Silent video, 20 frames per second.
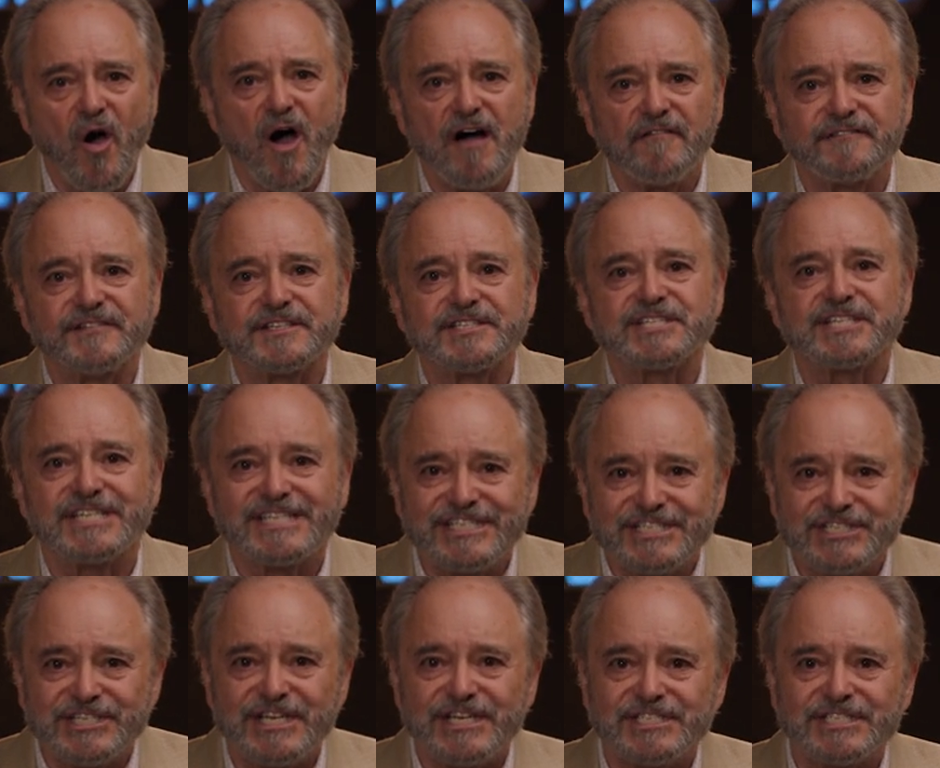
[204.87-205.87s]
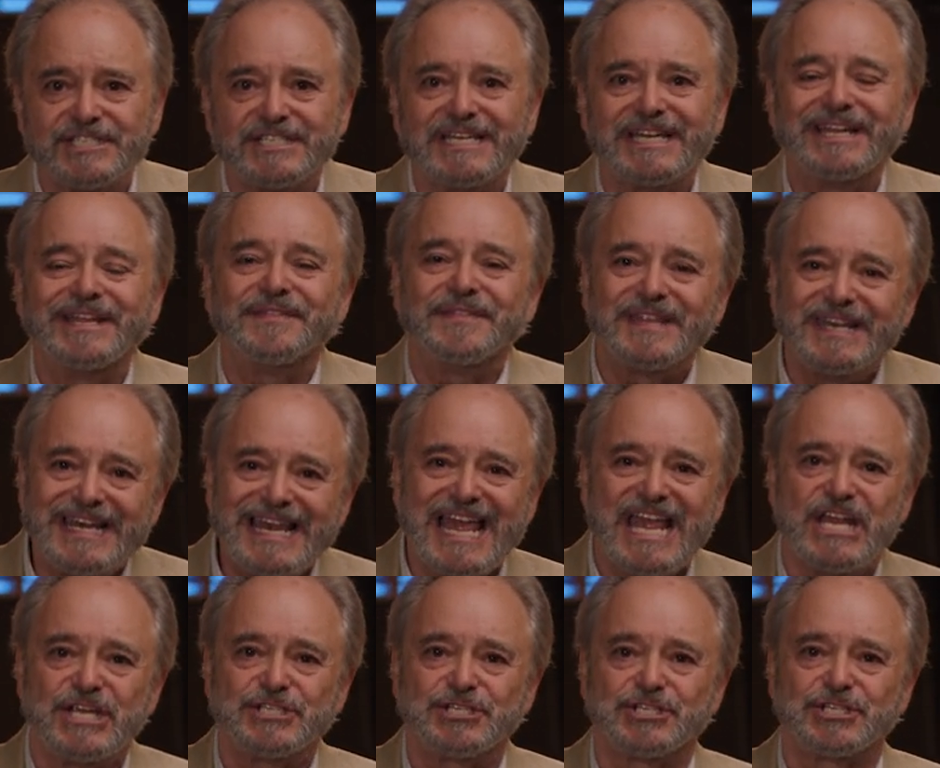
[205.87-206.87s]
office exists in the
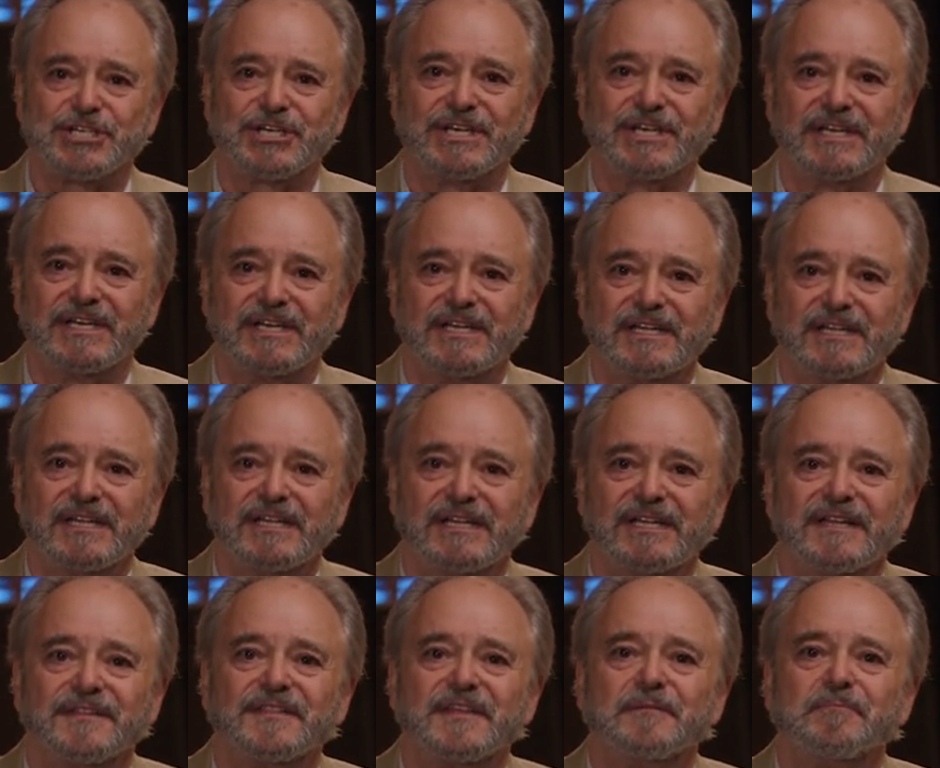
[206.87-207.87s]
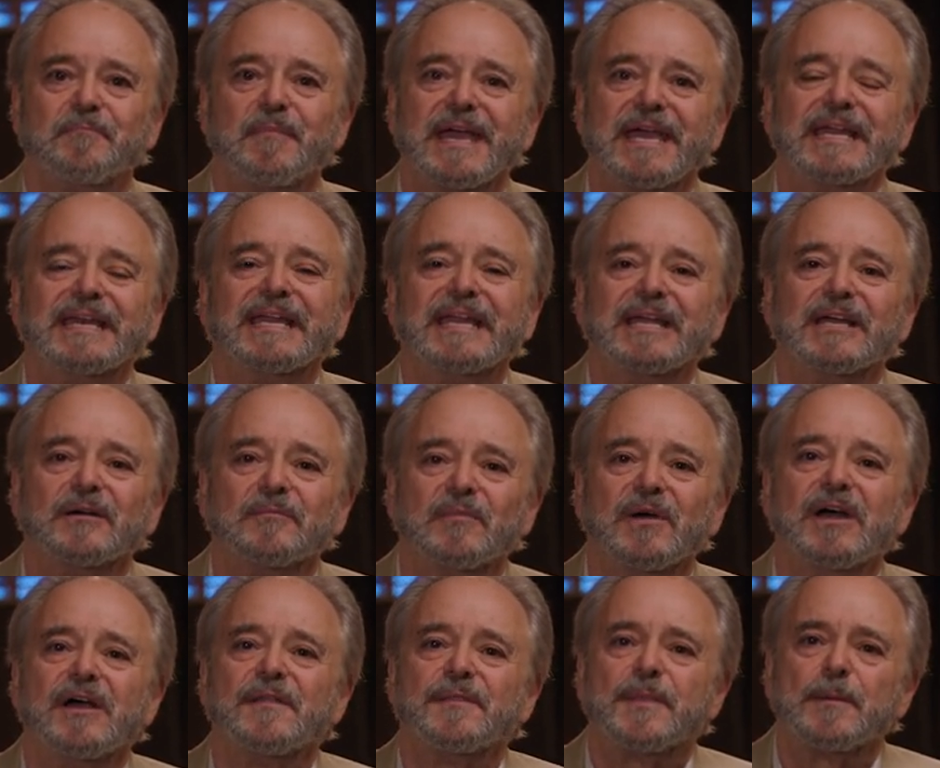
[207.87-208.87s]
nation that made
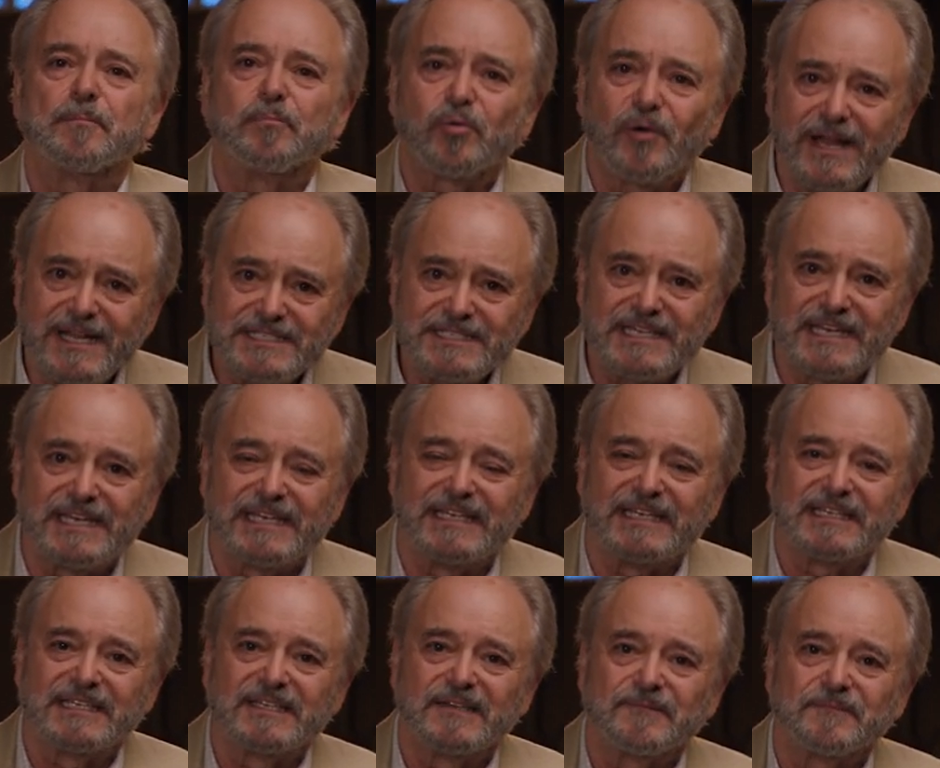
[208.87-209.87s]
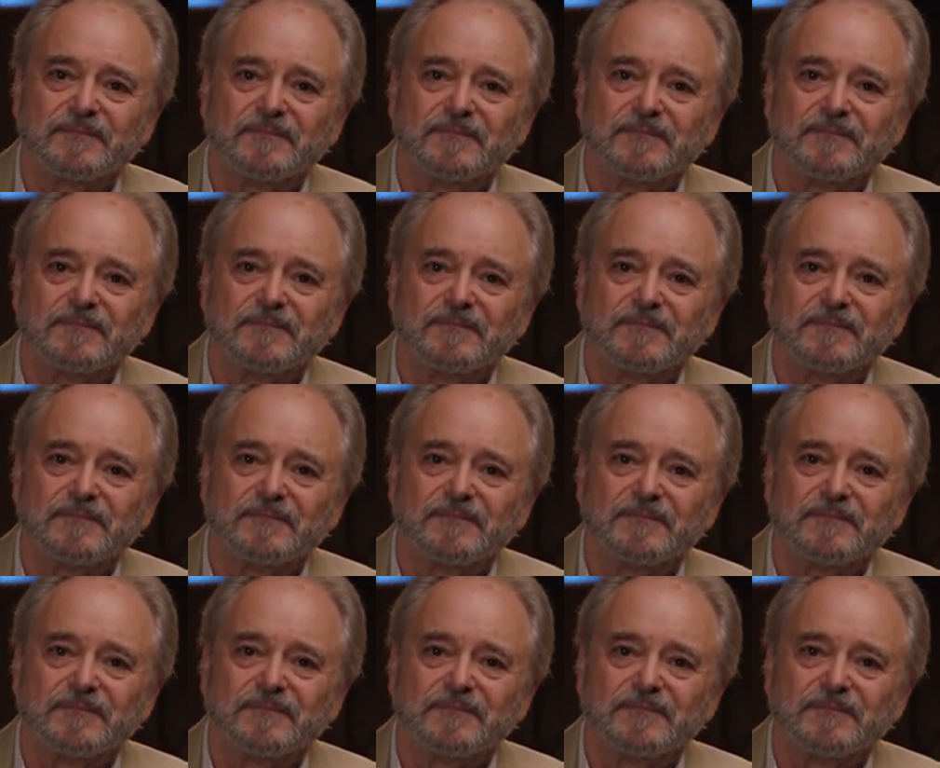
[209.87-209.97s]
him the president.